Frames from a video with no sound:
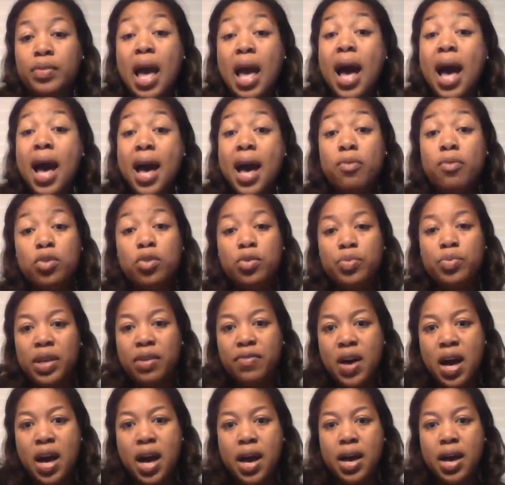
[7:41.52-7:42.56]
I will be
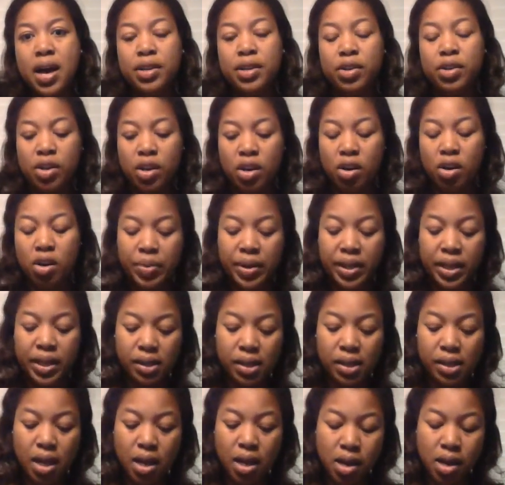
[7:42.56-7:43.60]
fine, because
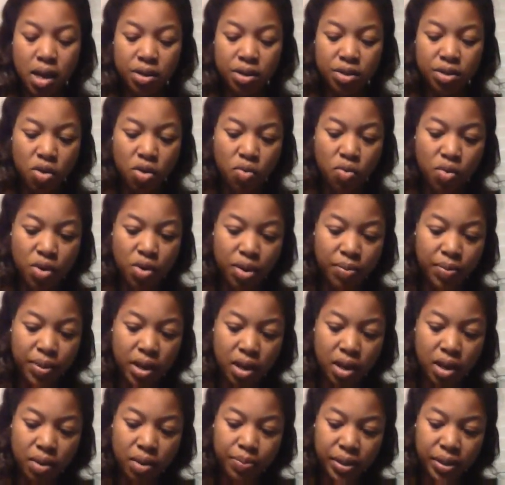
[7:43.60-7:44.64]
I don't want to be
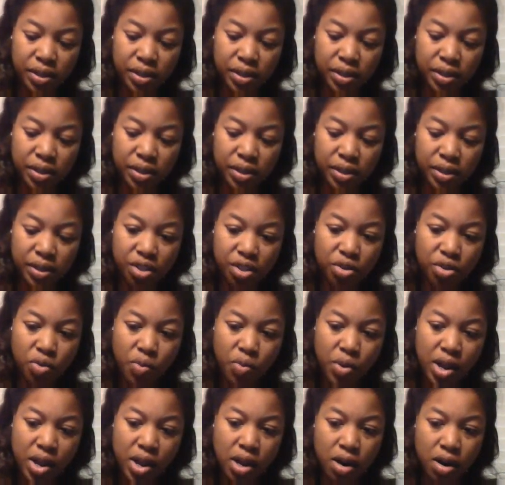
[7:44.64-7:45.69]
in a position to
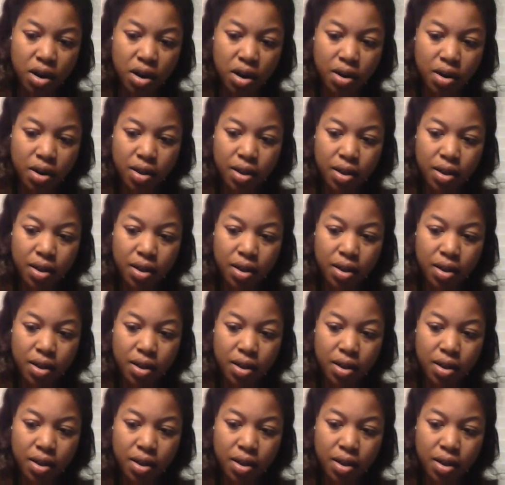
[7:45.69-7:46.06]
where,